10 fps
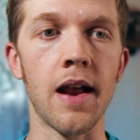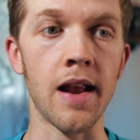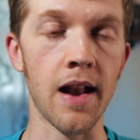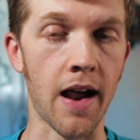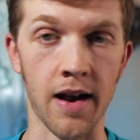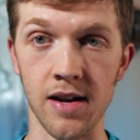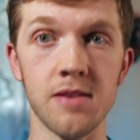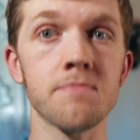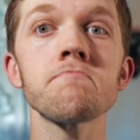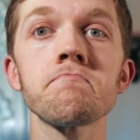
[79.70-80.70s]
And
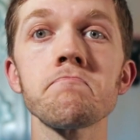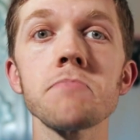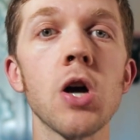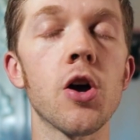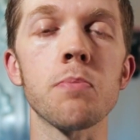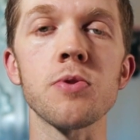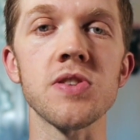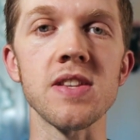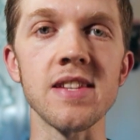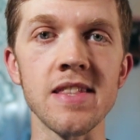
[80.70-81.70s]
I
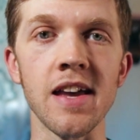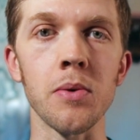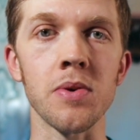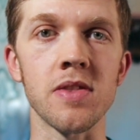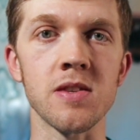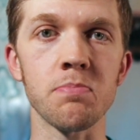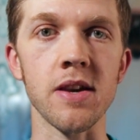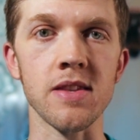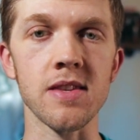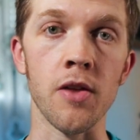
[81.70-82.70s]
100% did that with this
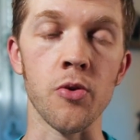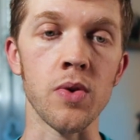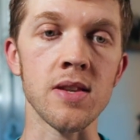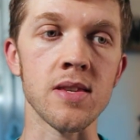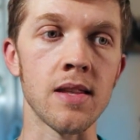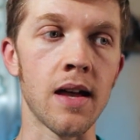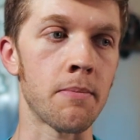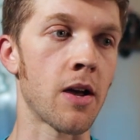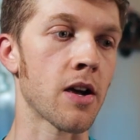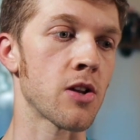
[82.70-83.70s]
bike. The reason
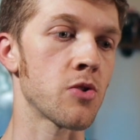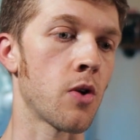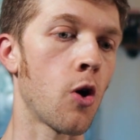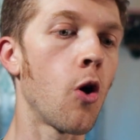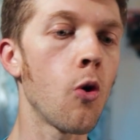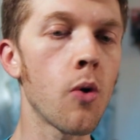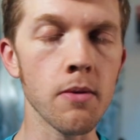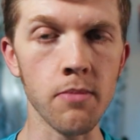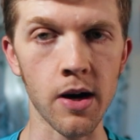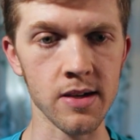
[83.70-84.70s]
I'm not gonna do a whole
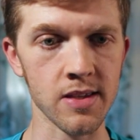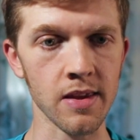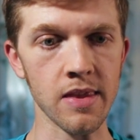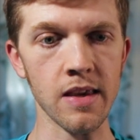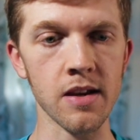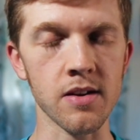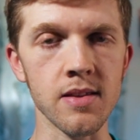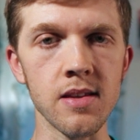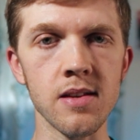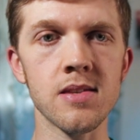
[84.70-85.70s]
unboxing thing
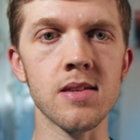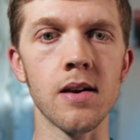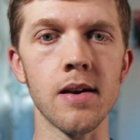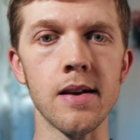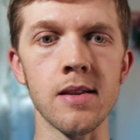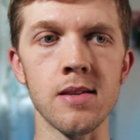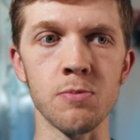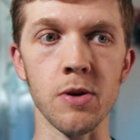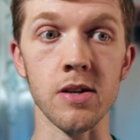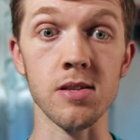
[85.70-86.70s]
on this
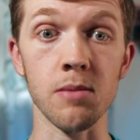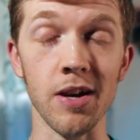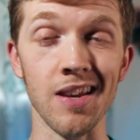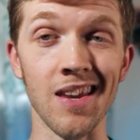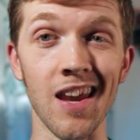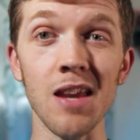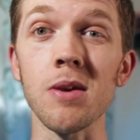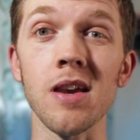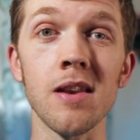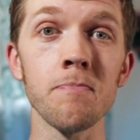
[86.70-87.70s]
is because the bike
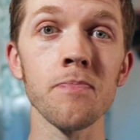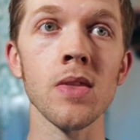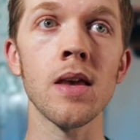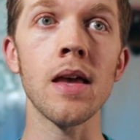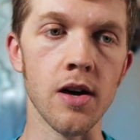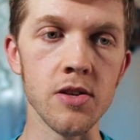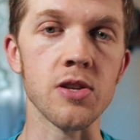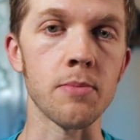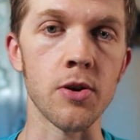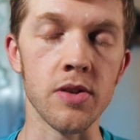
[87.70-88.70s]
came in,
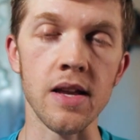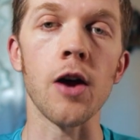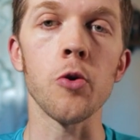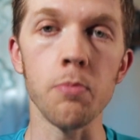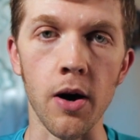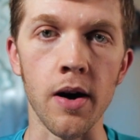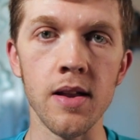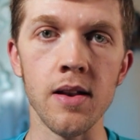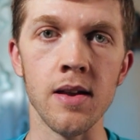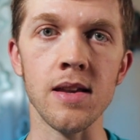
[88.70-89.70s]
customer, the guy who
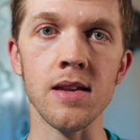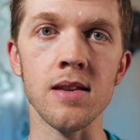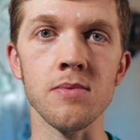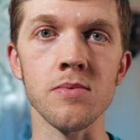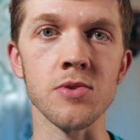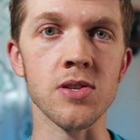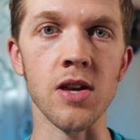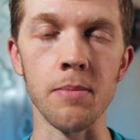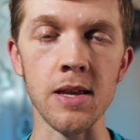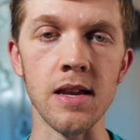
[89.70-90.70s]
bought it, he was
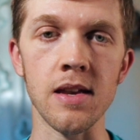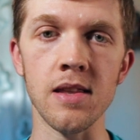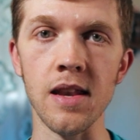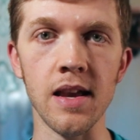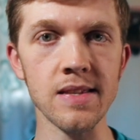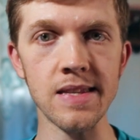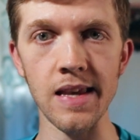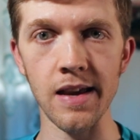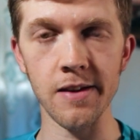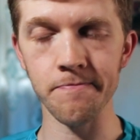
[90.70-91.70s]
coming in the next
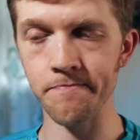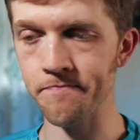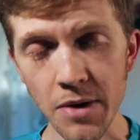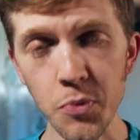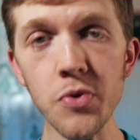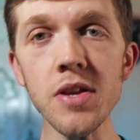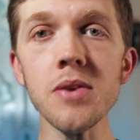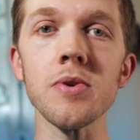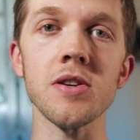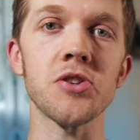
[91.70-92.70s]
day, and I
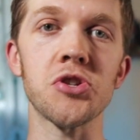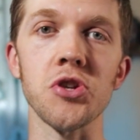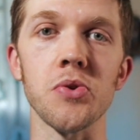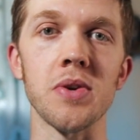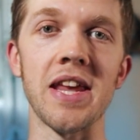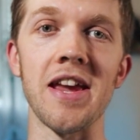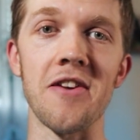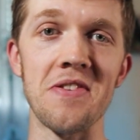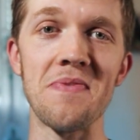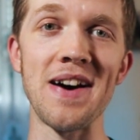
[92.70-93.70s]
really wanted to show it to
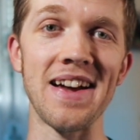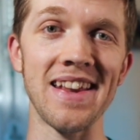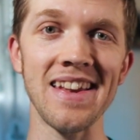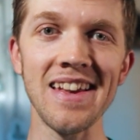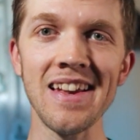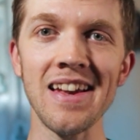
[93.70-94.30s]
everybody.